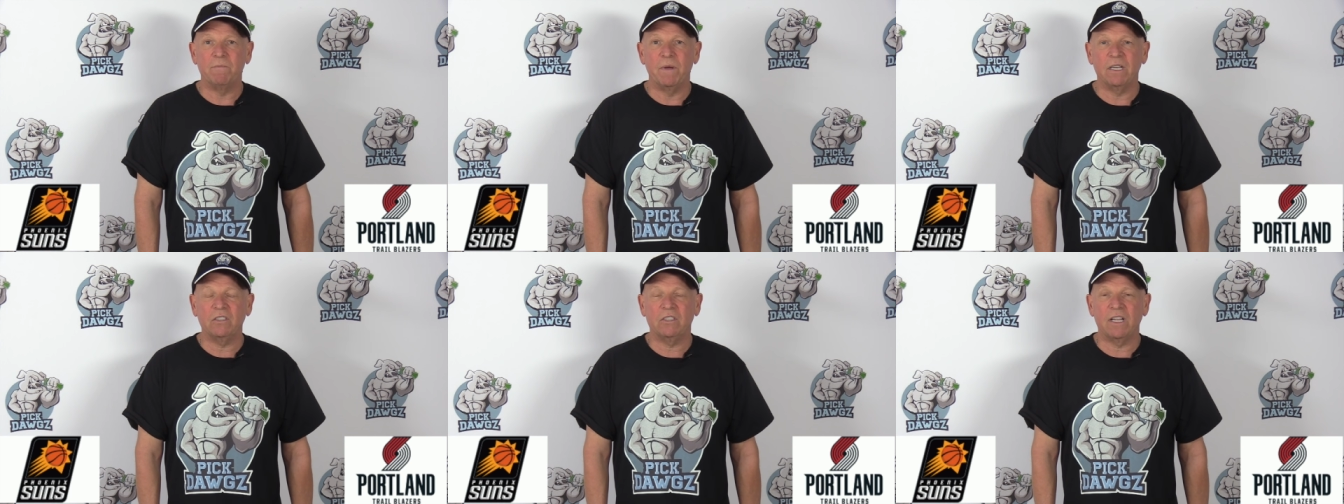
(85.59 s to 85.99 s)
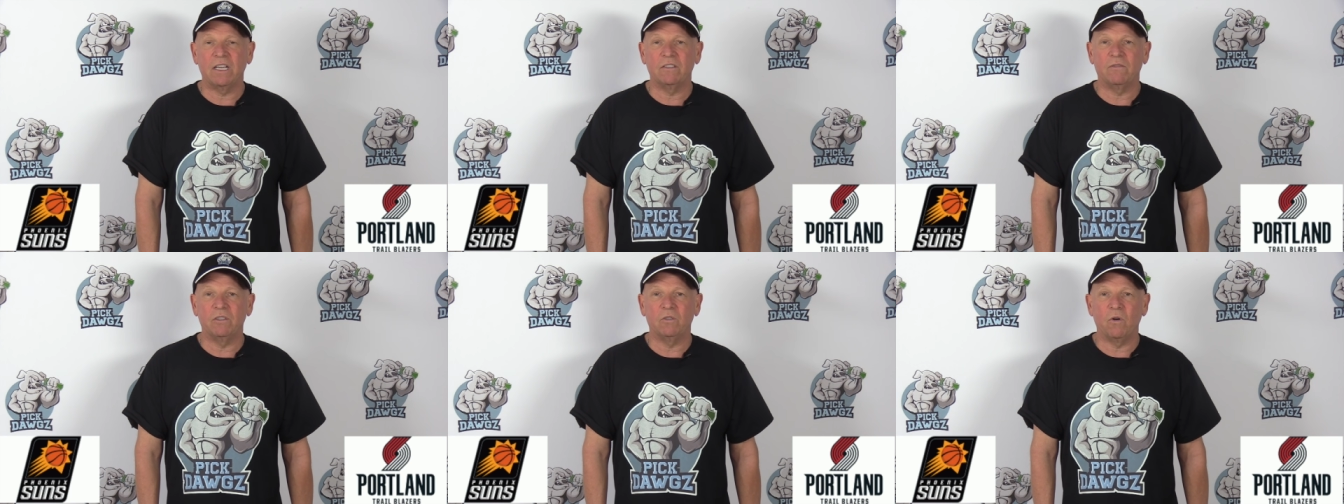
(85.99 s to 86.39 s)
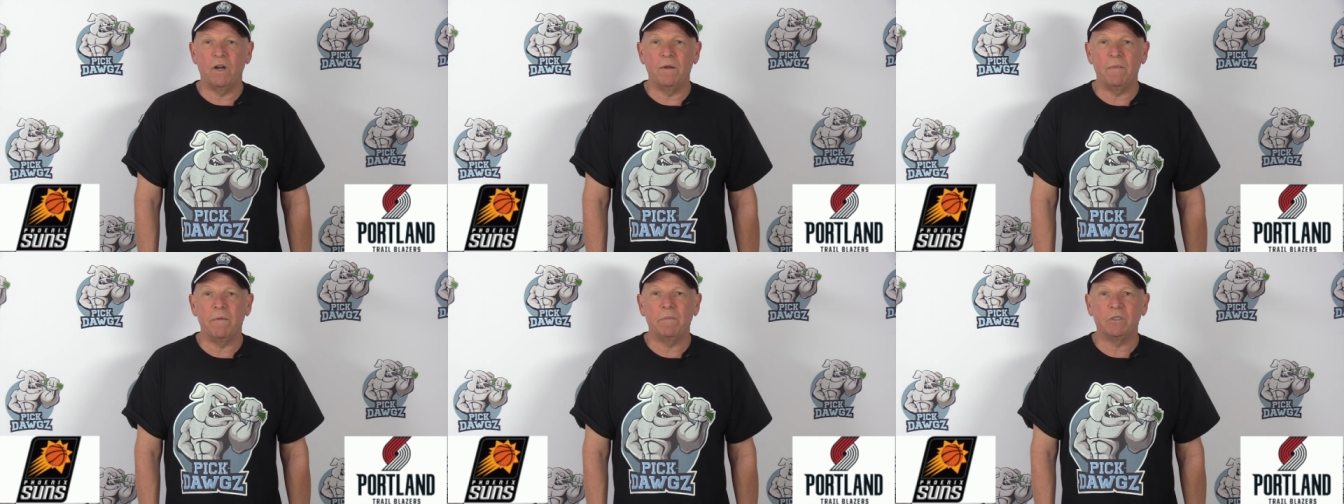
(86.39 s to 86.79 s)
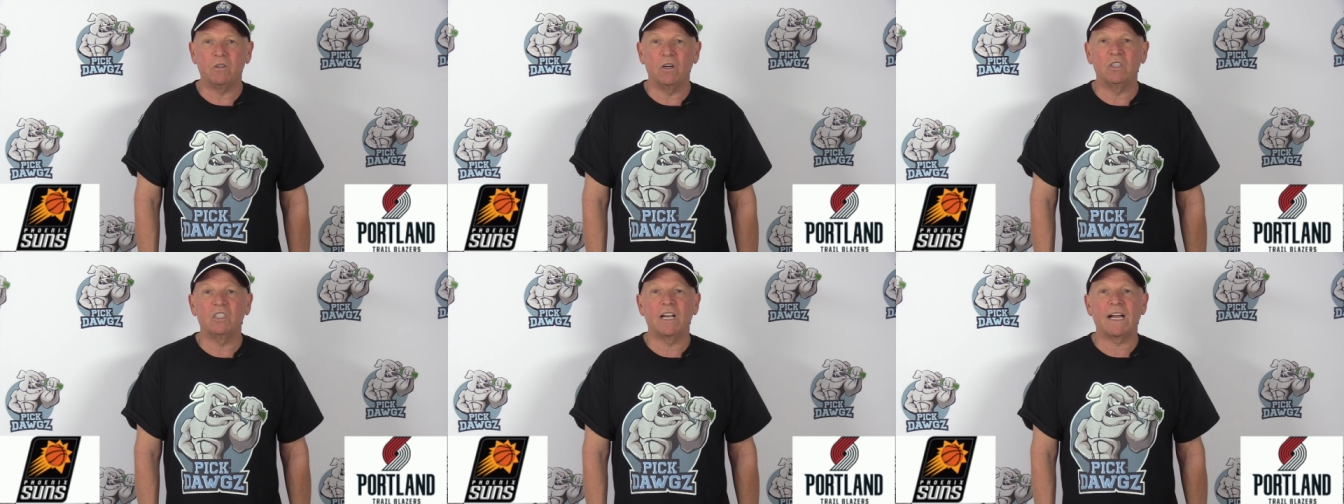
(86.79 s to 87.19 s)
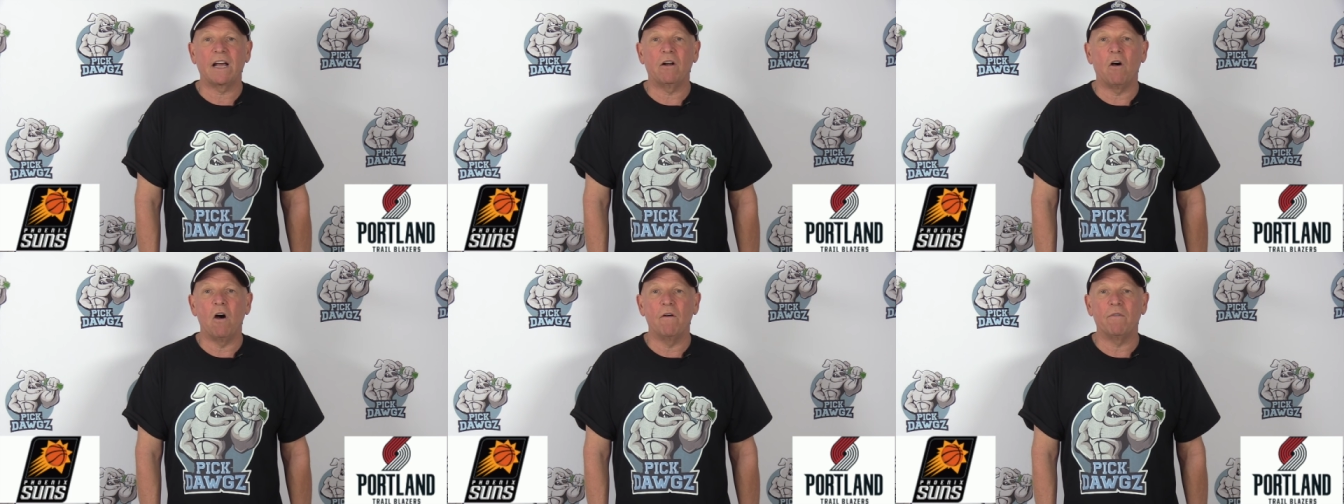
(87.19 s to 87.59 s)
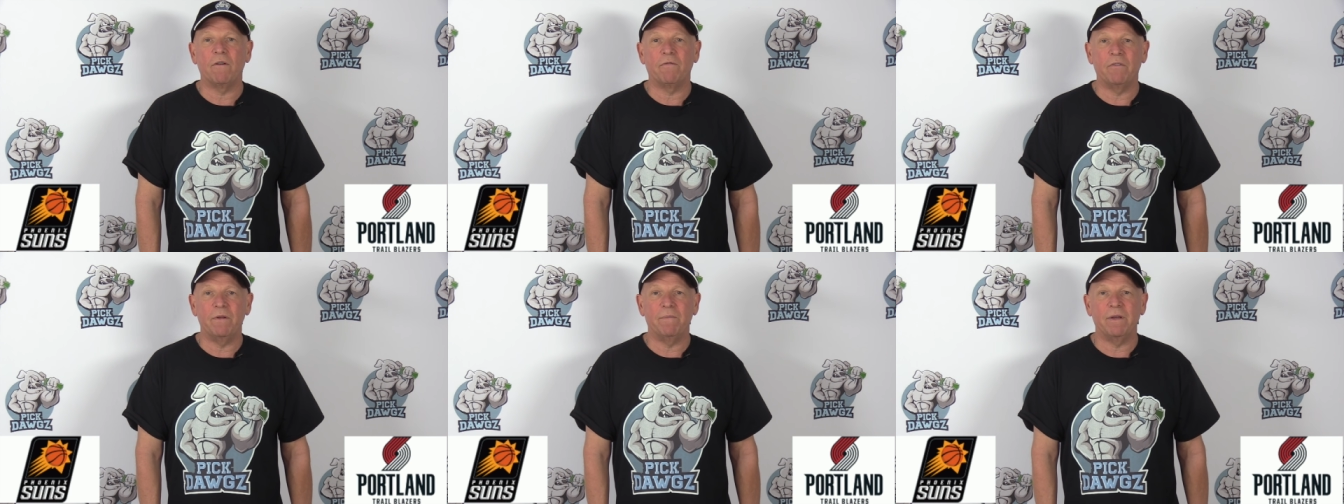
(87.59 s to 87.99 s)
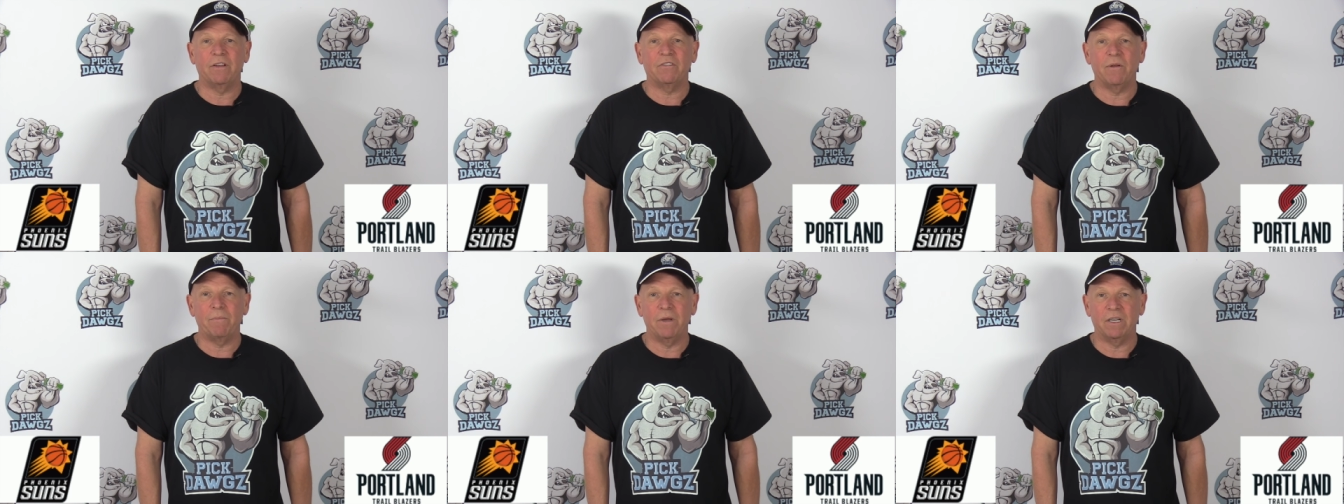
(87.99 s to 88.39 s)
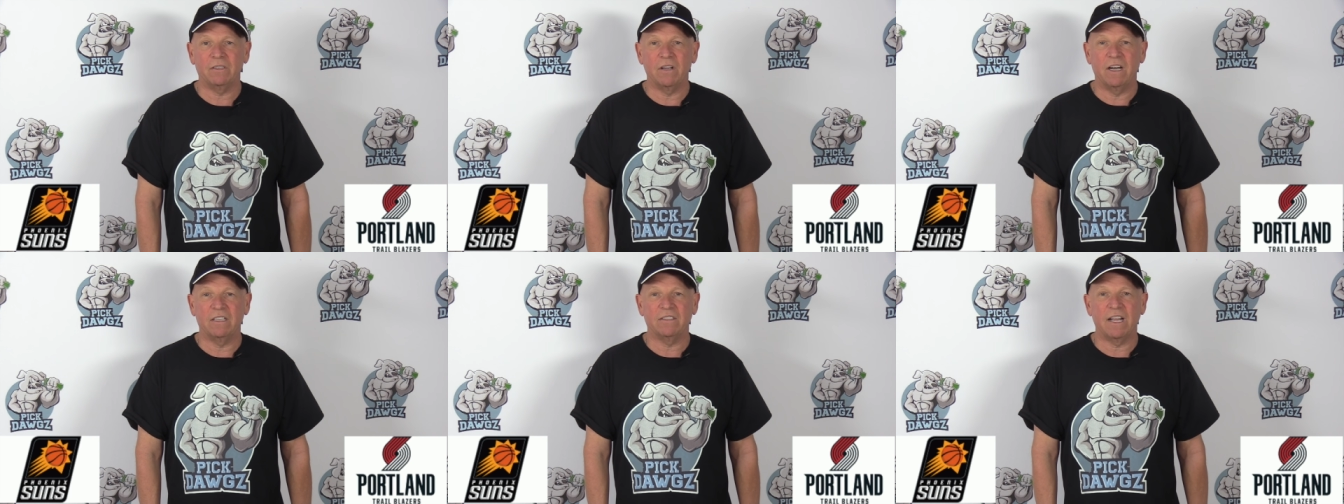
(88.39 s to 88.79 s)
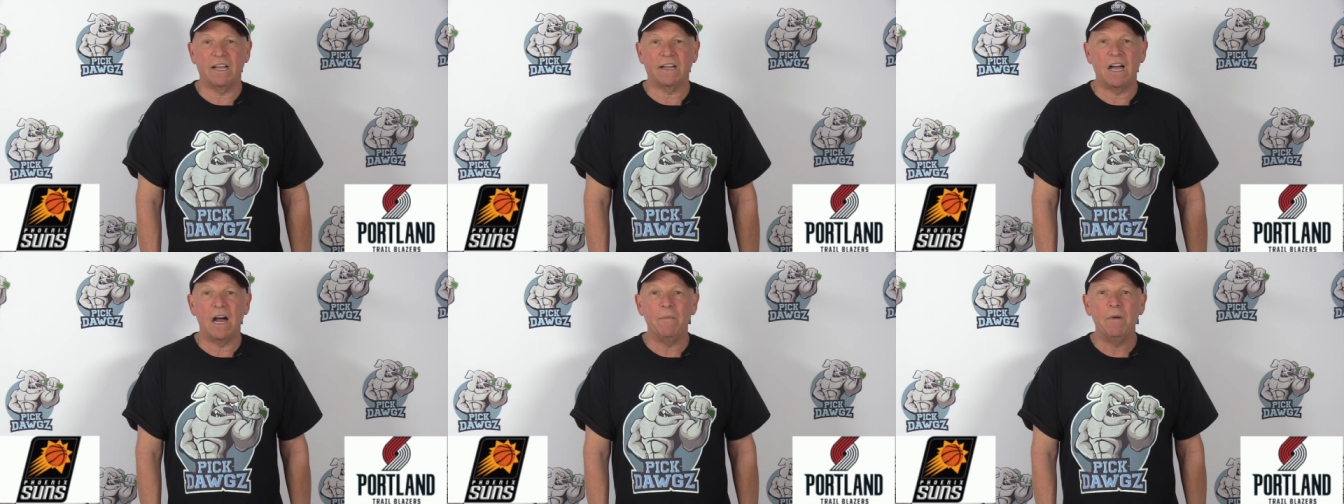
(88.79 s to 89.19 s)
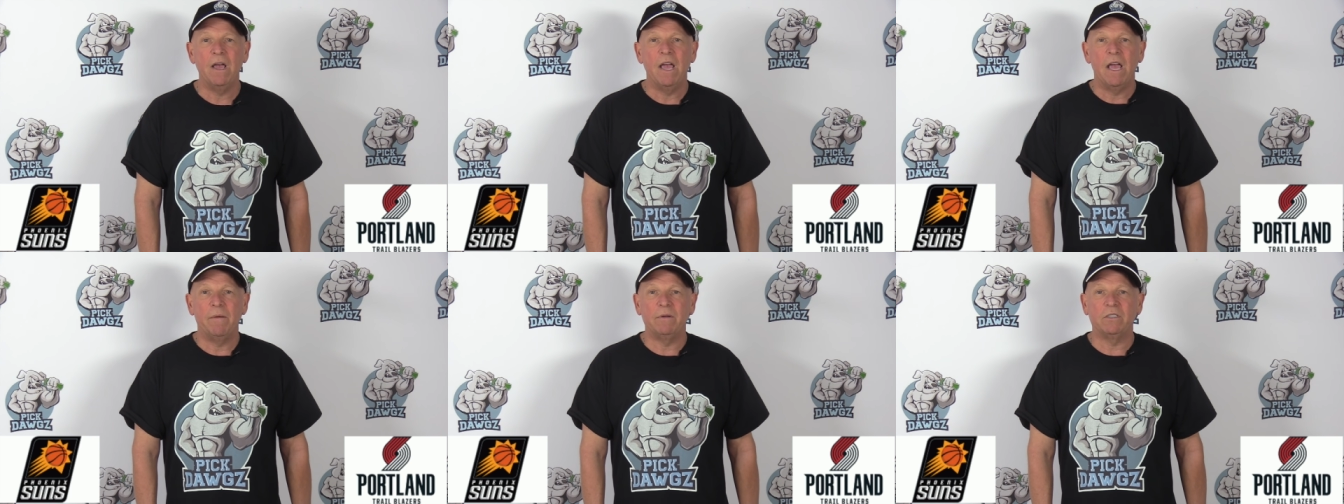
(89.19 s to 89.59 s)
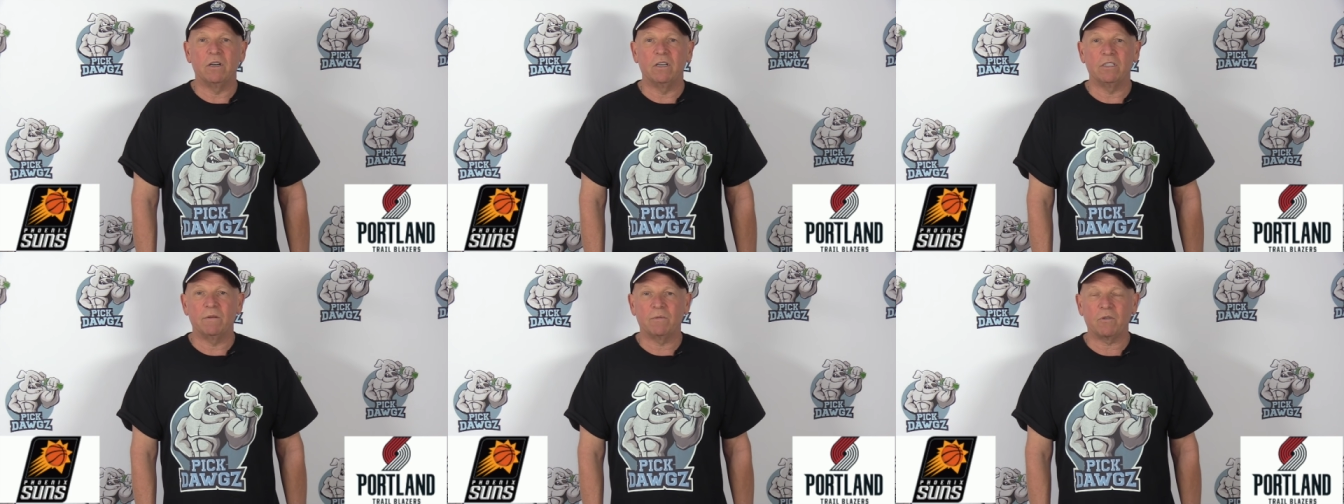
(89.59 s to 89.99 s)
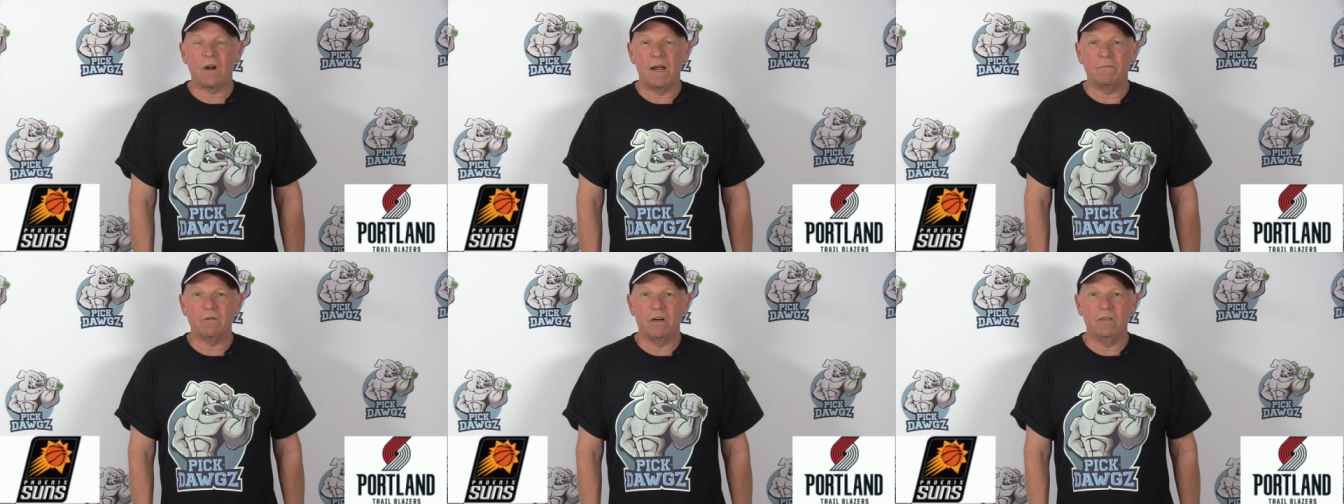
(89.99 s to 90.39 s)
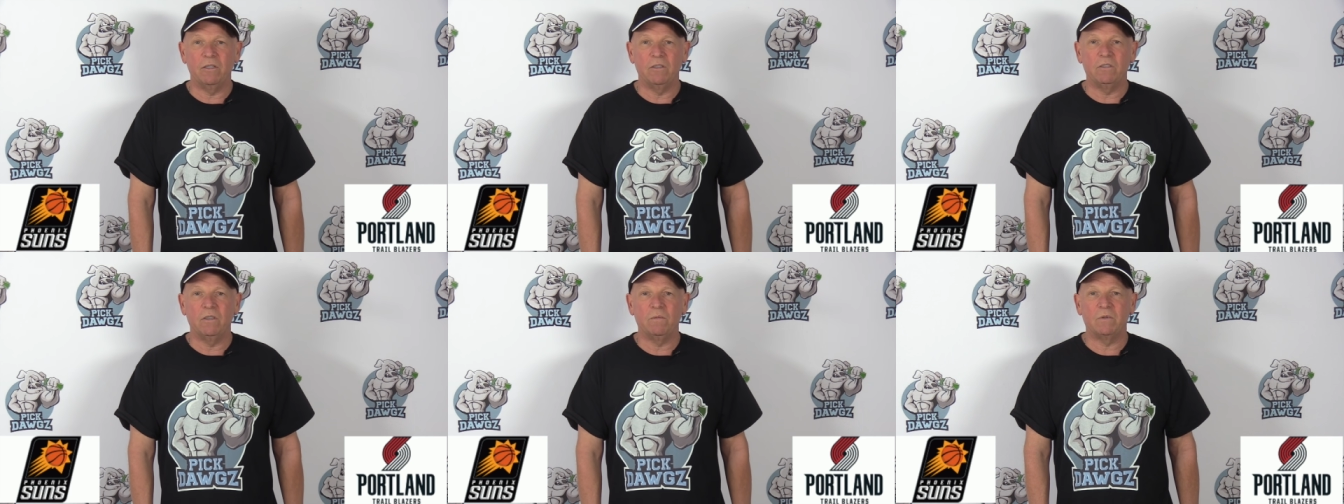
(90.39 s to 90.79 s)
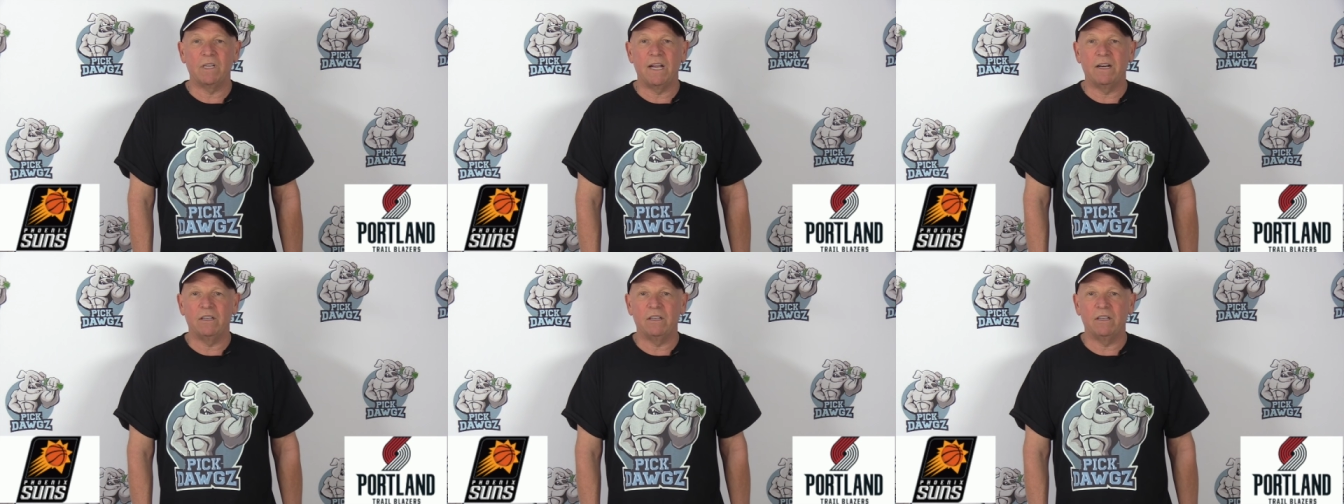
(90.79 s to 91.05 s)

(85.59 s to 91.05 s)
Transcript: Mitch. Thanks for joining me. Be sure to check out all of our free picks at PickDawgz.com, and be sure to subscribe to our YouTube channel.